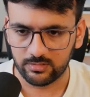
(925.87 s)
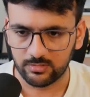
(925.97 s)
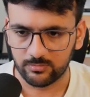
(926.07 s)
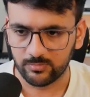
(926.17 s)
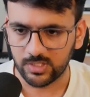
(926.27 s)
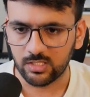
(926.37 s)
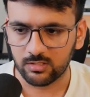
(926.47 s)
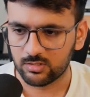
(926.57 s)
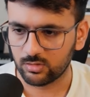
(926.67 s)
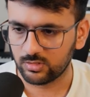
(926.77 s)
yeah,
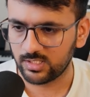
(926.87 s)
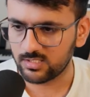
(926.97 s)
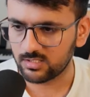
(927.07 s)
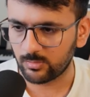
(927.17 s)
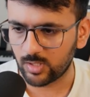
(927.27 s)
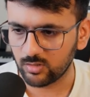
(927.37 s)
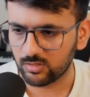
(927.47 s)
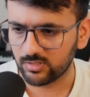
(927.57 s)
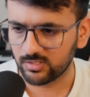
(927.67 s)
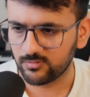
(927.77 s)
so that's about the
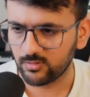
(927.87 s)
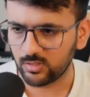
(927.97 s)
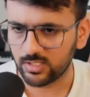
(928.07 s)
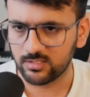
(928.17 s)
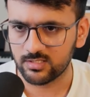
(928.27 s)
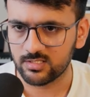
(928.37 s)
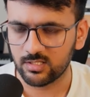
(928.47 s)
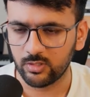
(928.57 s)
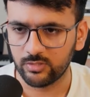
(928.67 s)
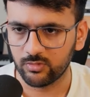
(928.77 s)
workflow, and this is how
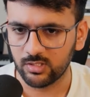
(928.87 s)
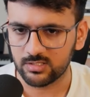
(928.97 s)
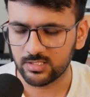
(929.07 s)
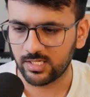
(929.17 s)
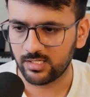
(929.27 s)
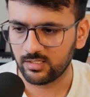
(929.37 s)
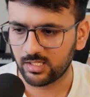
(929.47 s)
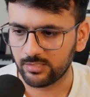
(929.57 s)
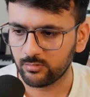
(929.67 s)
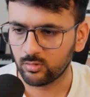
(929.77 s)
it works. And
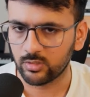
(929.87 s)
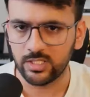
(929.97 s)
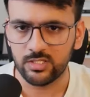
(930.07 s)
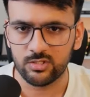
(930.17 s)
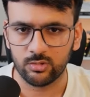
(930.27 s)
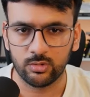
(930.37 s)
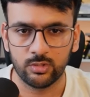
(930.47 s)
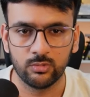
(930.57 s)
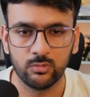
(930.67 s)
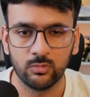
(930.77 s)
I've already shown
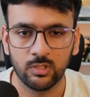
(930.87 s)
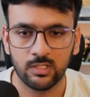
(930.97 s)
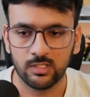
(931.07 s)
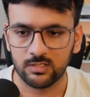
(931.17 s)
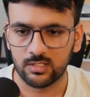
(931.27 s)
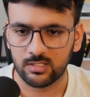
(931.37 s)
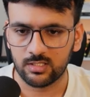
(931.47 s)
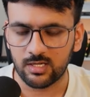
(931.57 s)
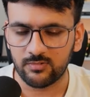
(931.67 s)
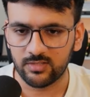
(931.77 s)
you the
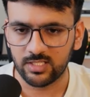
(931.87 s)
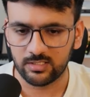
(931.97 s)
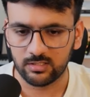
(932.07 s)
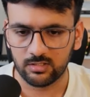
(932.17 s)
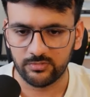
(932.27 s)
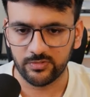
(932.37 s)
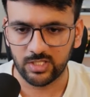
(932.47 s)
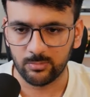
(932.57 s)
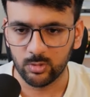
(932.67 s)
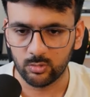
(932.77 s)
draft that we were
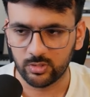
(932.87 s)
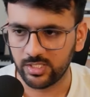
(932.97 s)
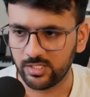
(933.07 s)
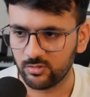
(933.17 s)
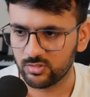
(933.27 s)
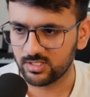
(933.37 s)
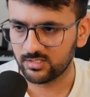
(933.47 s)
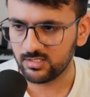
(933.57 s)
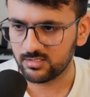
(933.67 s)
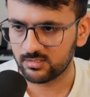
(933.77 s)
able to create using
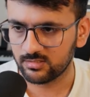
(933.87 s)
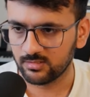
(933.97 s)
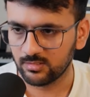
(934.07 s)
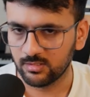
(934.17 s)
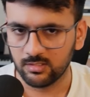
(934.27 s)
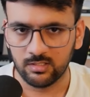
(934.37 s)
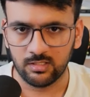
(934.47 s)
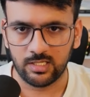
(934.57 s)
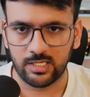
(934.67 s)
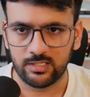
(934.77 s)
this.
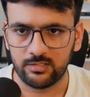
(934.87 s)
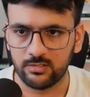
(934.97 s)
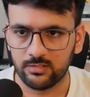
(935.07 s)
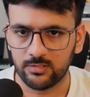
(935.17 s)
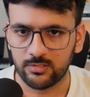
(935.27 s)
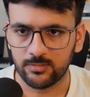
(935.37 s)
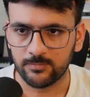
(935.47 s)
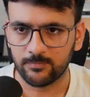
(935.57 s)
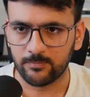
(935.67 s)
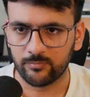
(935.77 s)
And
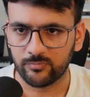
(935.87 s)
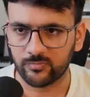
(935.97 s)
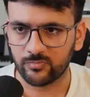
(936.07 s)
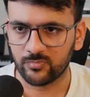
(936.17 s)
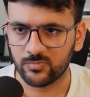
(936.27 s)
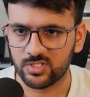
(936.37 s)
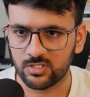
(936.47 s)
just to